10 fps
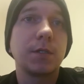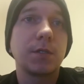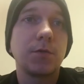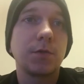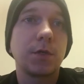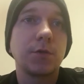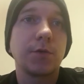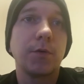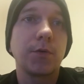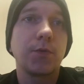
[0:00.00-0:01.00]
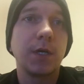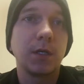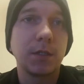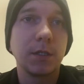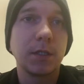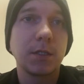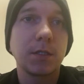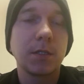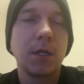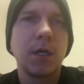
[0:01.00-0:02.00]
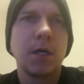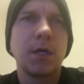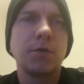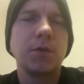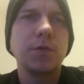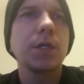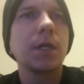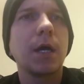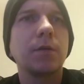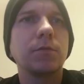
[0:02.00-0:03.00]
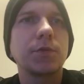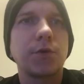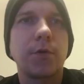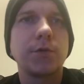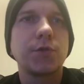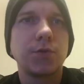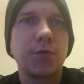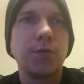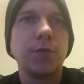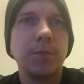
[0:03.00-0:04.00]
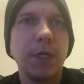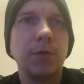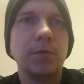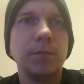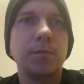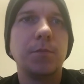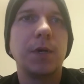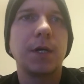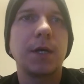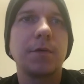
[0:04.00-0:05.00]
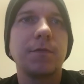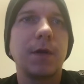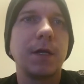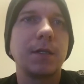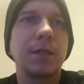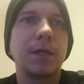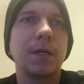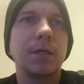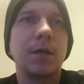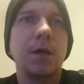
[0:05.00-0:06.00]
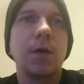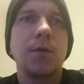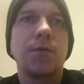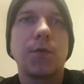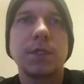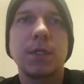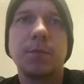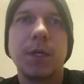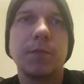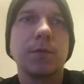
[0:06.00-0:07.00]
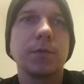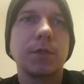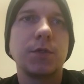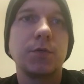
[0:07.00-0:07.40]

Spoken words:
zone control with Ranunculus. Now, usually I don't charge through the middle, but I find that forcing people to